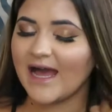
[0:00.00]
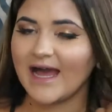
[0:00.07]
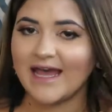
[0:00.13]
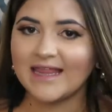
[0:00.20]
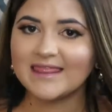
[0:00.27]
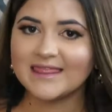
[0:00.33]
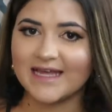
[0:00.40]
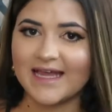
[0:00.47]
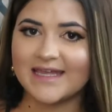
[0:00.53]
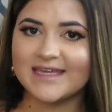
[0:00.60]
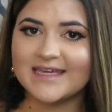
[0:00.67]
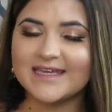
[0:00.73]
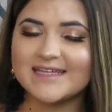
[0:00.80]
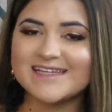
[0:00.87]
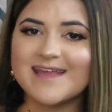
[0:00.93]
I like
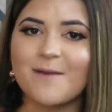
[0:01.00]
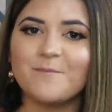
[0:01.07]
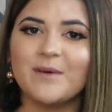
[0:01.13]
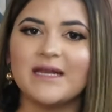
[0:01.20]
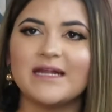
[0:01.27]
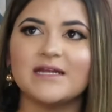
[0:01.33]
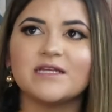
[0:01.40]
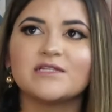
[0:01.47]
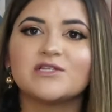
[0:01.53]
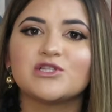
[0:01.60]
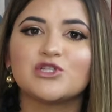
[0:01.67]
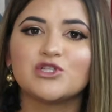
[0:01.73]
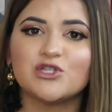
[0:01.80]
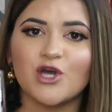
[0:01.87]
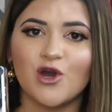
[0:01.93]
it, but it is
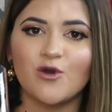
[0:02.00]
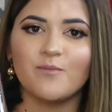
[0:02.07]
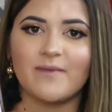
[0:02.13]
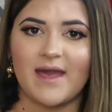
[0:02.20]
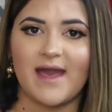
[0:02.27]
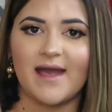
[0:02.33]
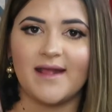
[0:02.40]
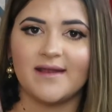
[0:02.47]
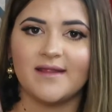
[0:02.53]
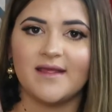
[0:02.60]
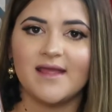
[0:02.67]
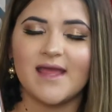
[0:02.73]
so matte.